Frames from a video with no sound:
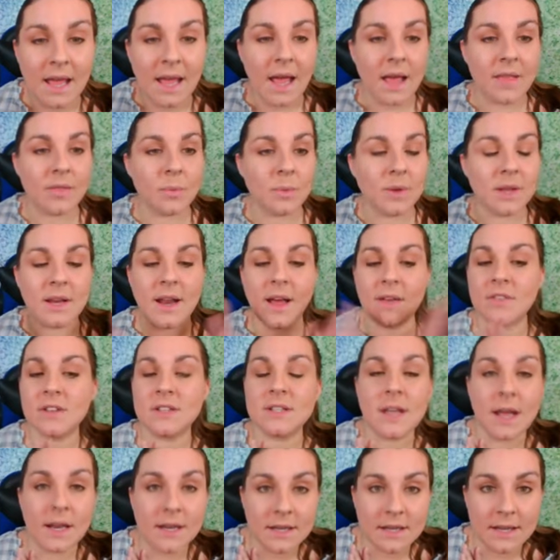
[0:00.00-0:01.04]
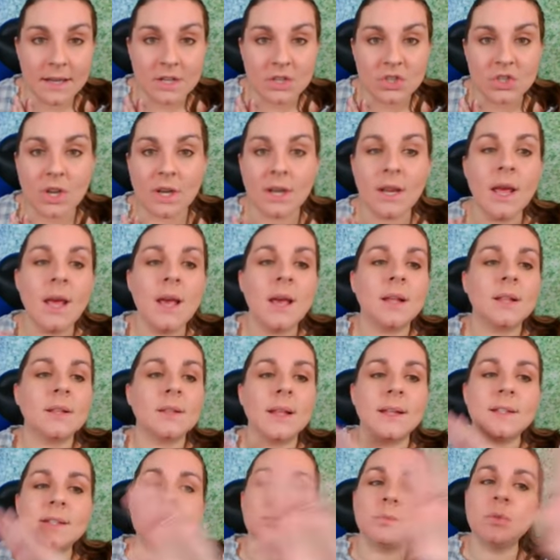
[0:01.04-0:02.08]
and then we can have a done kitchen.
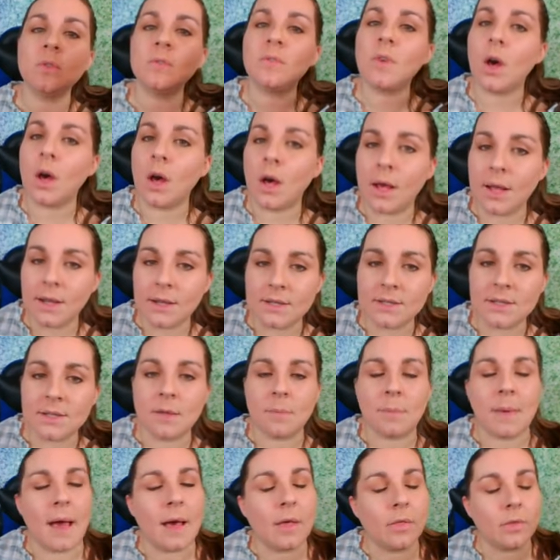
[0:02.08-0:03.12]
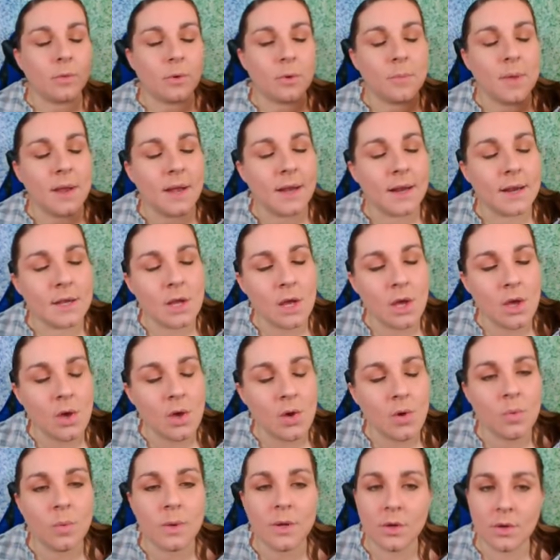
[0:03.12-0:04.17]
Let's move on to the bathroom. And I
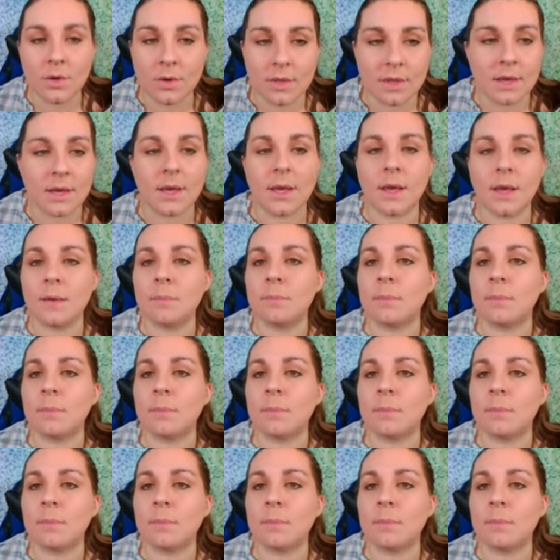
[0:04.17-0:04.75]
know what you're thinking,